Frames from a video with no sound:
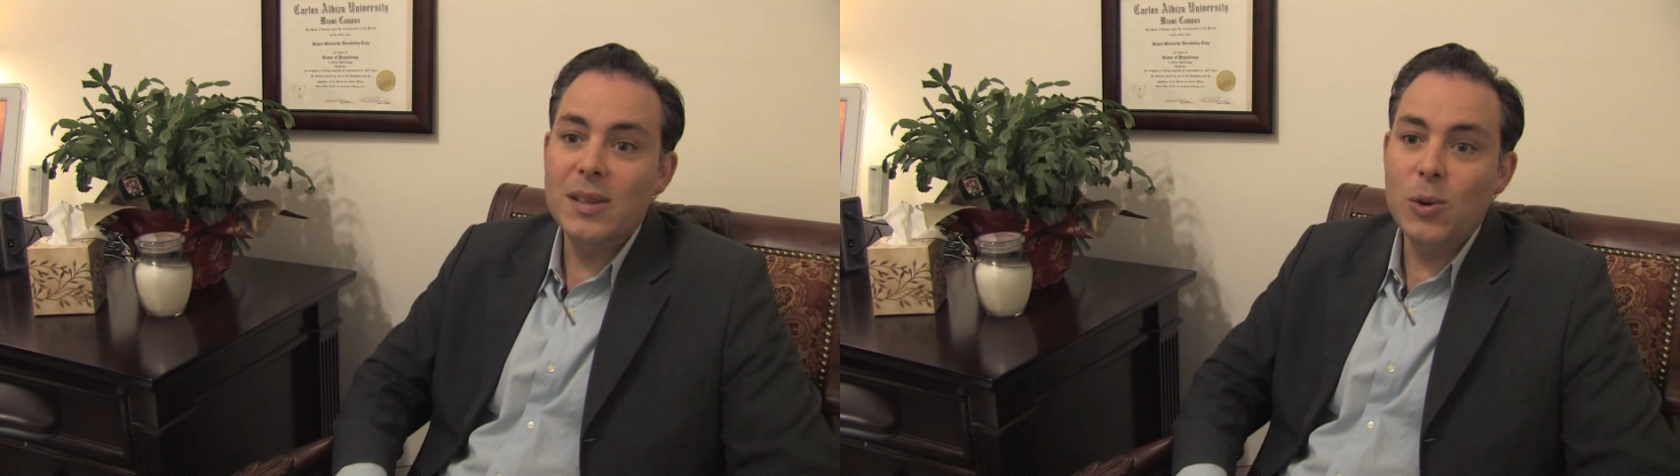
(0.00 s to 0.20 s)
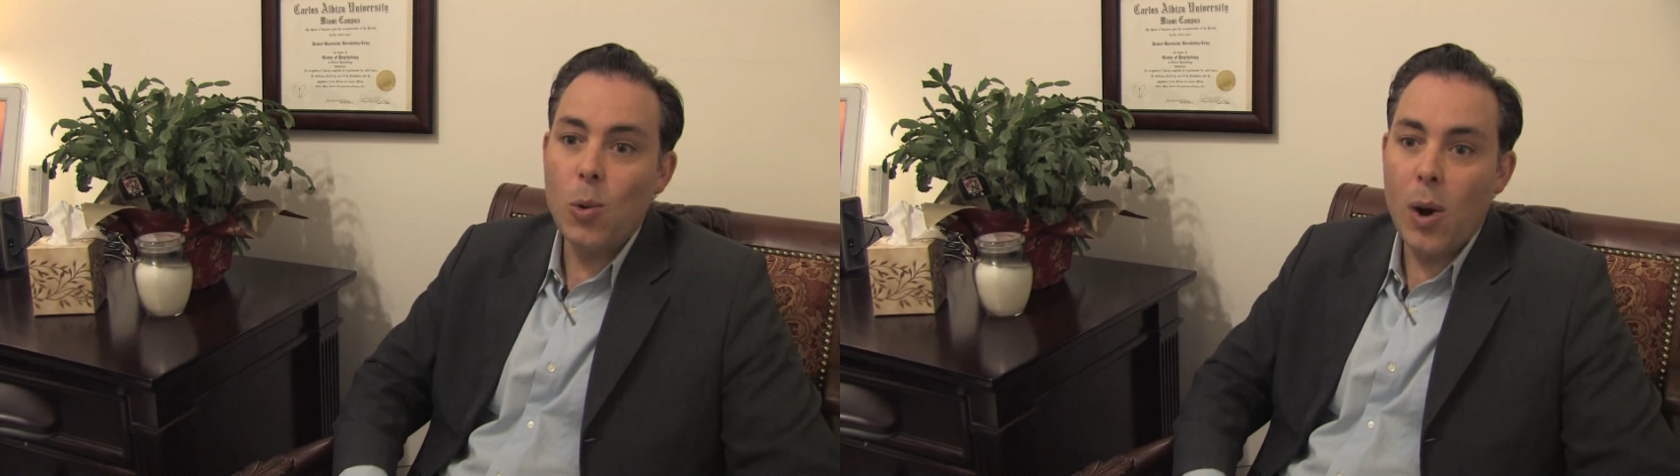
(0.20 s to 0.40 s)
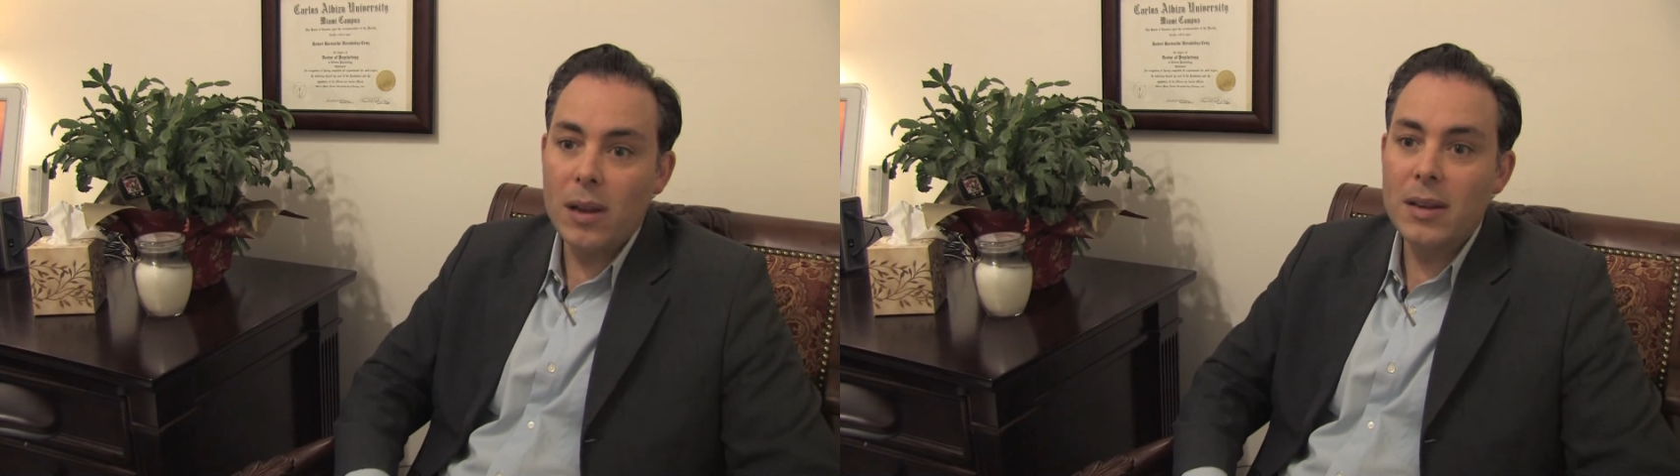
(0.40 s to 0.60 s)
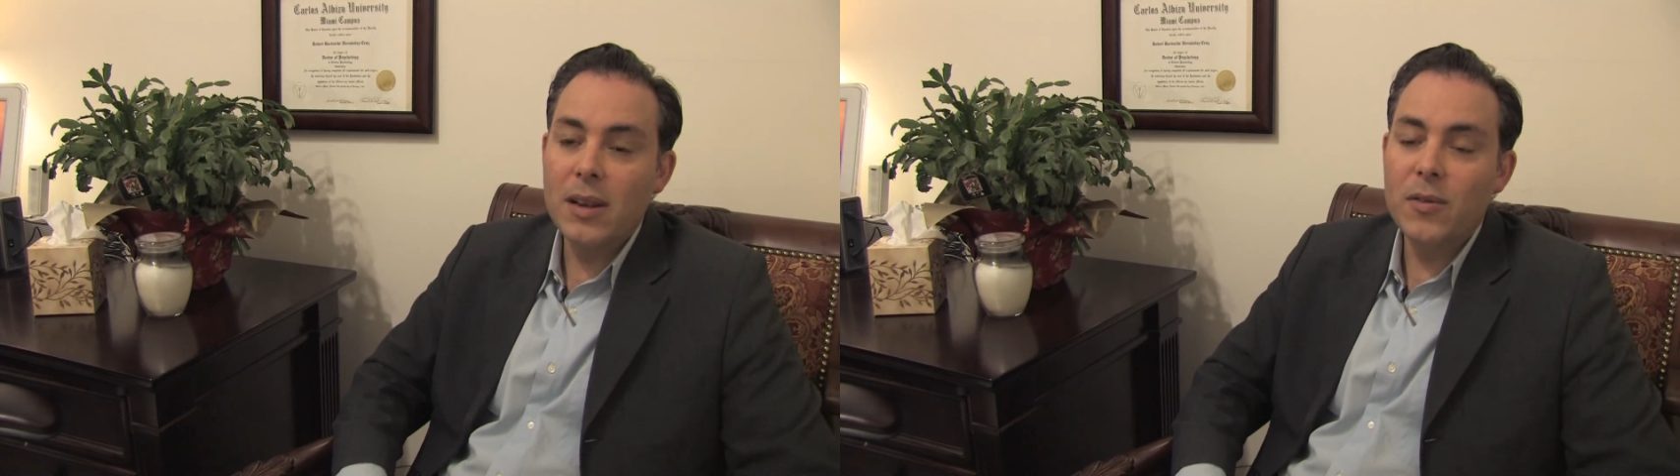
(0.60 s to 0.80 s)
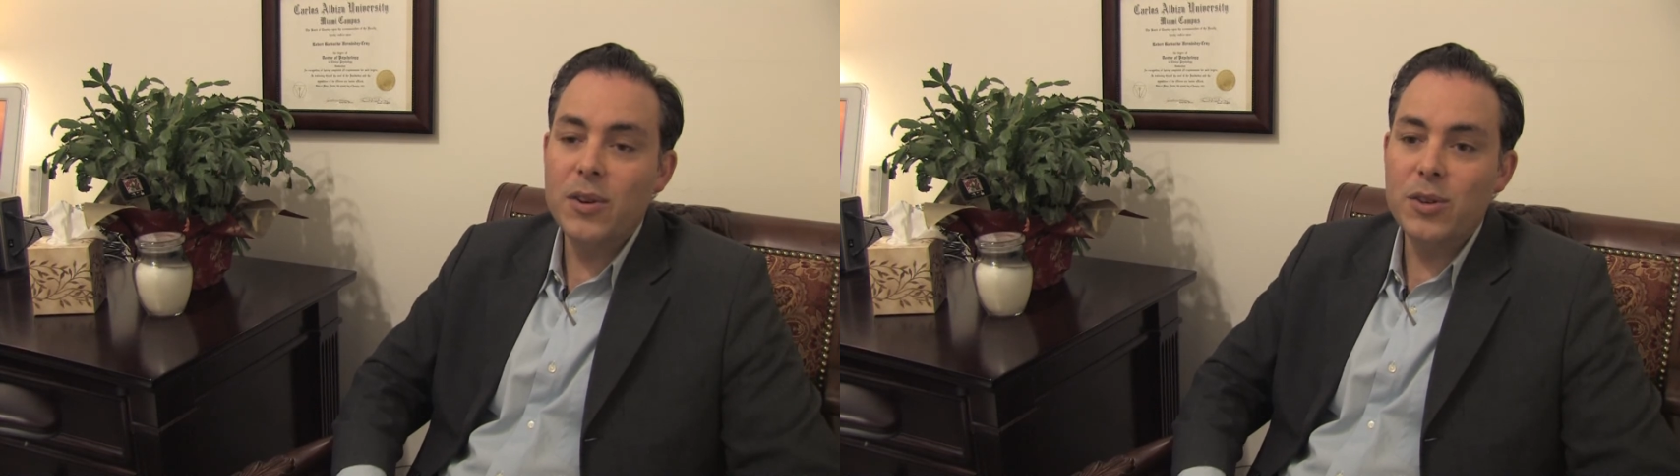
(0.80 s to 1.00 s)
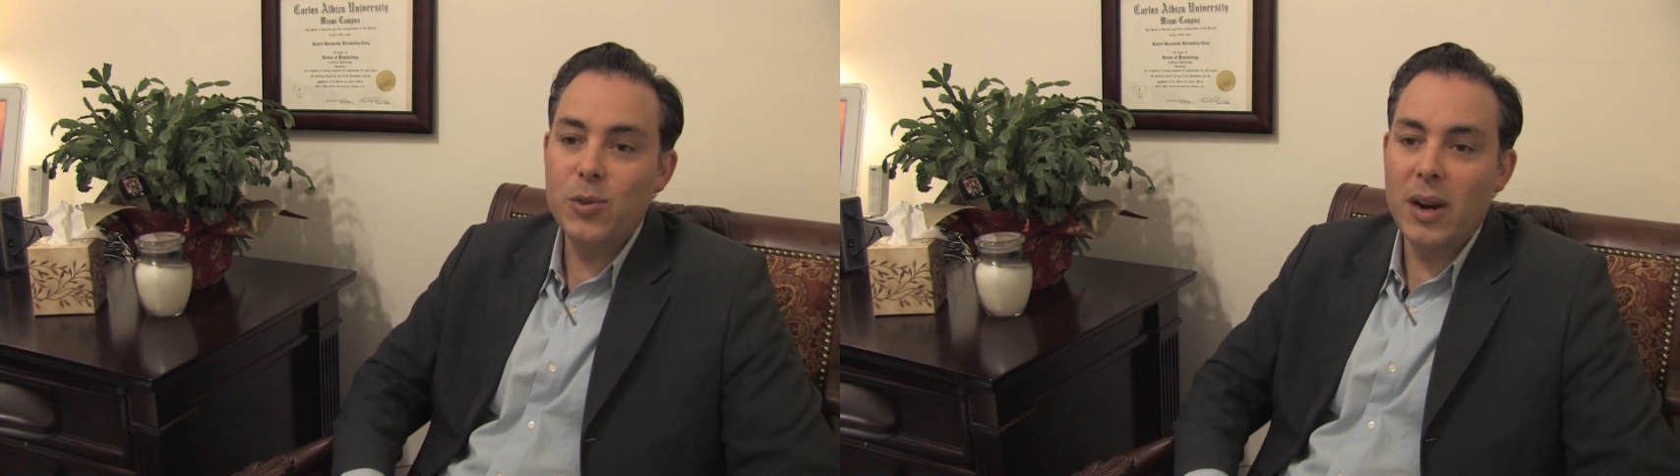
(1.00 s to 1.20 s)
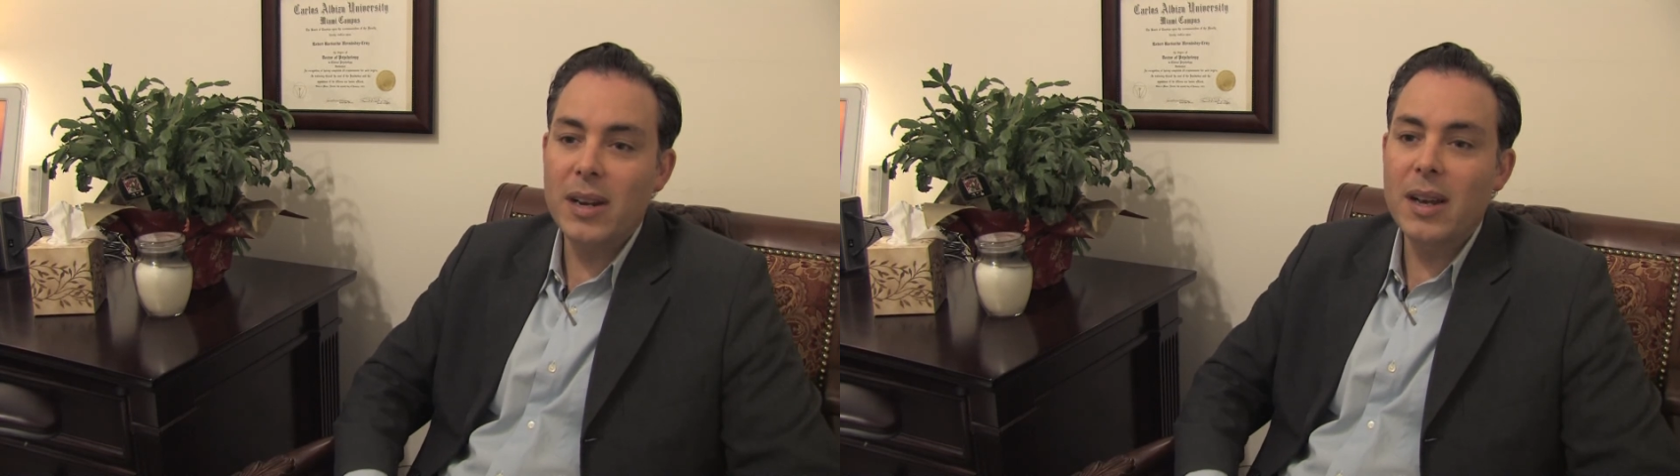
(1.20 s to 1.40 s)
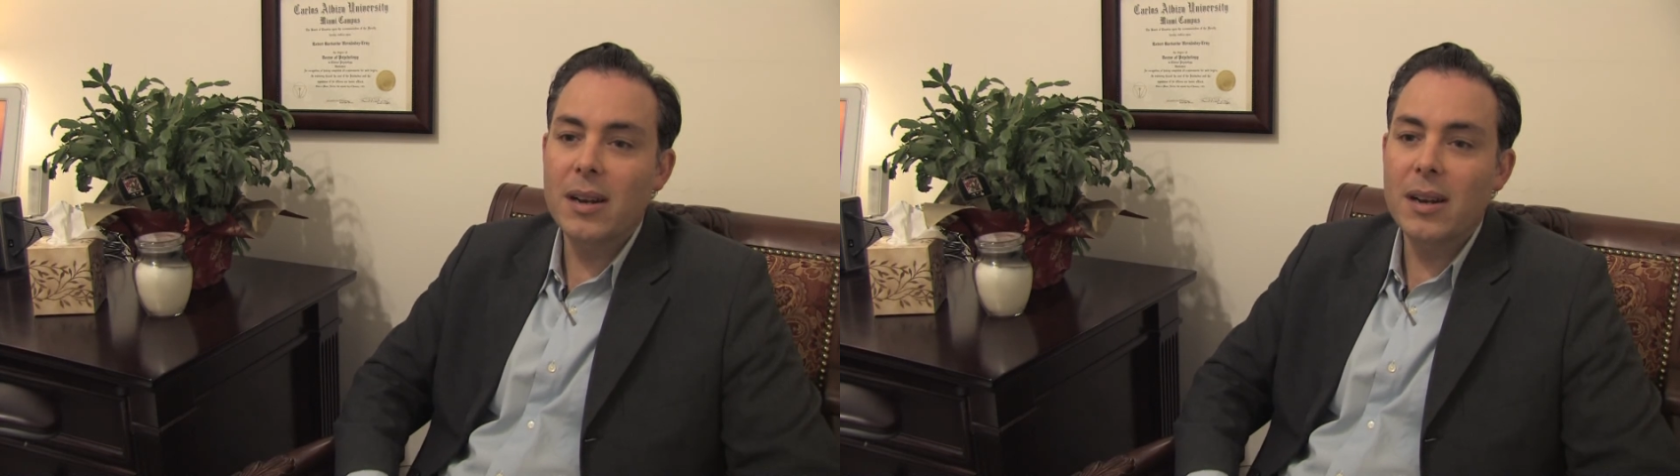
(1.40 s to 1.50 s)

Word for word: the quality of what you're trying to get